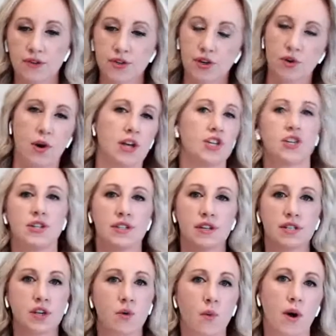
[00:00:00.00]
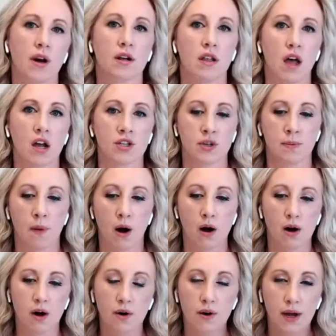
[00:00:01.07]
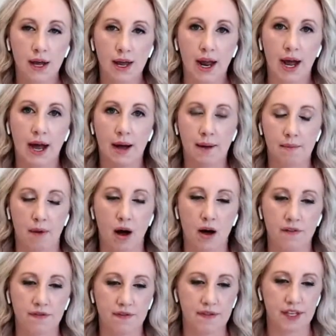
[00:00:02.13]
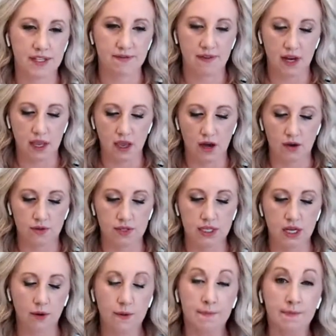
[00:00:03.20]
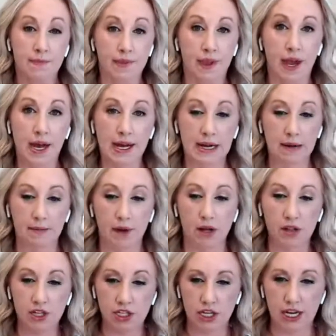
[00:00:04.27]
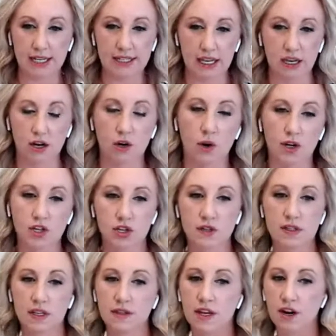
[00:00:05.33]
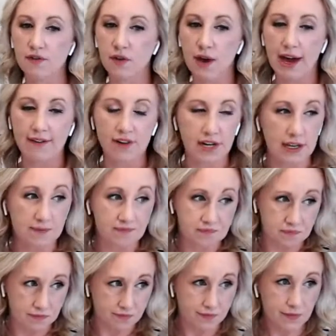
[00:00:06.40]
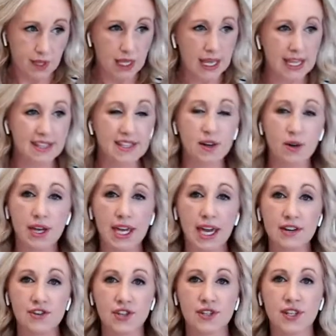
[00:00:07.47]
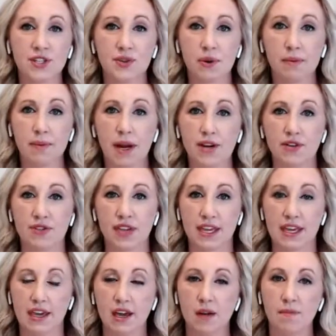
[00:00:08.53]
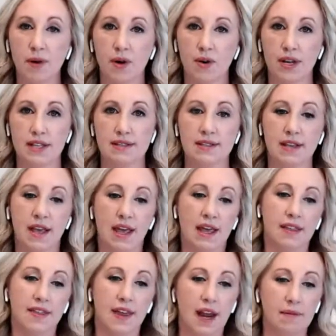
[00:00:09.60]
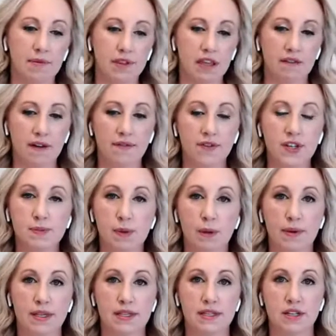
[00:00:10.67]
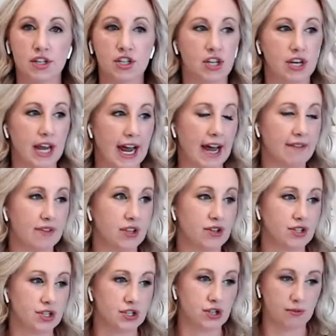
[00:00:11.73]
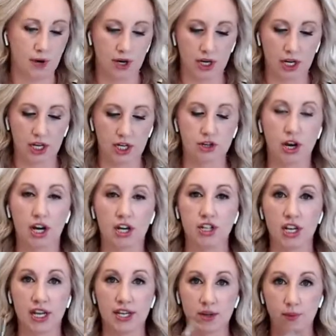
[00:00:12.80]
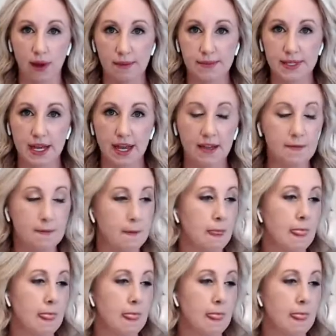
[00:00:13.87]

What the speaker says: answer questions until 1 o'clock tomorrow off of this video. So I'll let you guys get your questions in there if you have any. And so again, just as a reminder, the key components that I believe every small business should have in their digital marketing strategy is a website,